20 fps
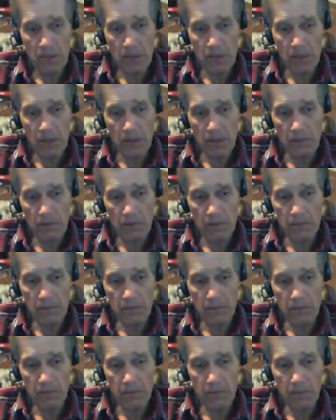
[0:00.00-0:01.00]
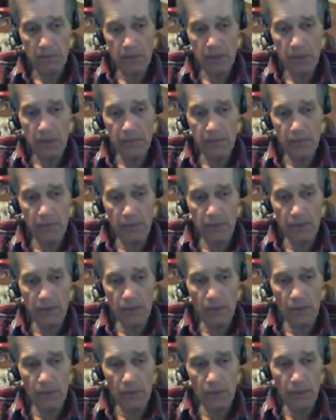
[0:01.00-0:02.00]
and give her a
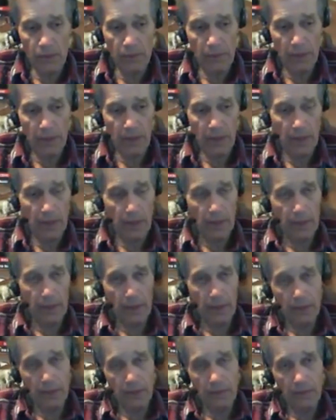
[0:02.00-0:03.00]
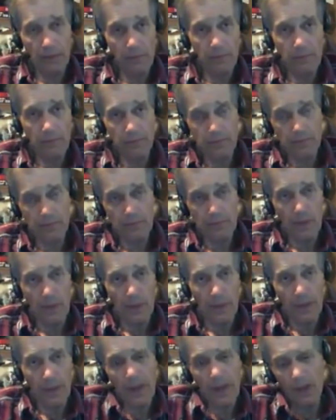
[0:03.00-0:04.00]
little more room to lay in there.
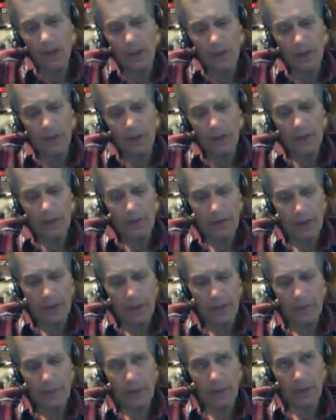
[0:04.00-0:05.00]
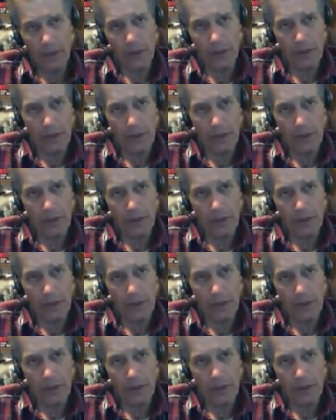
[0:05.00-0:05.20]
You need to look in there and see how much